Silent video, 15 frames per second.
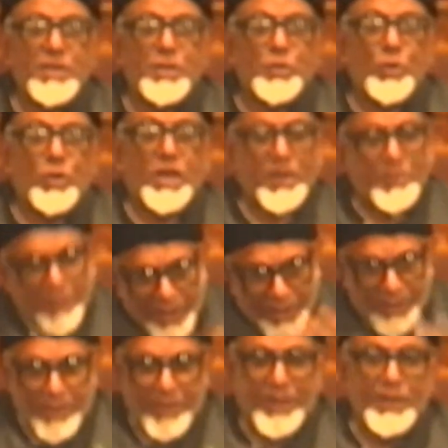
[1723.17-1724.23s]
he slept and he
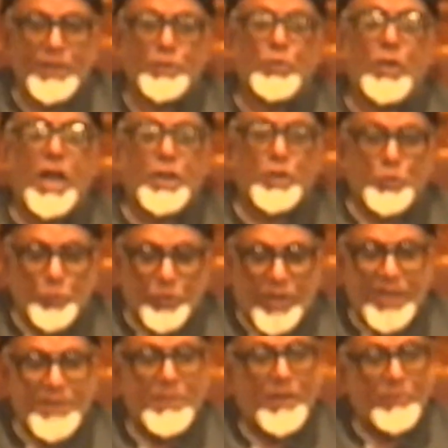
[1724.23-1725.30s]
saw Karbala and he
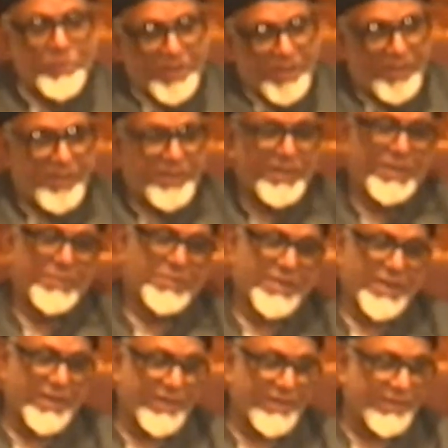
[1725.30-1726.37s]
saw Ashura Imam Hussein
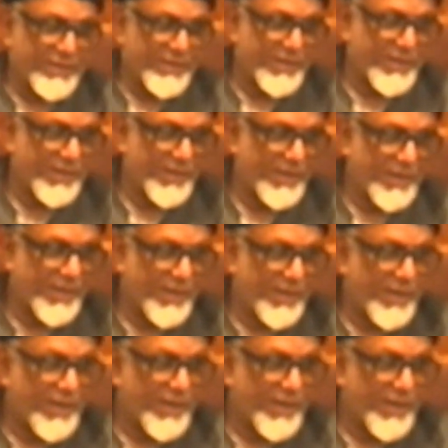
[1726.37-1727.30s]
al-Islam standing there.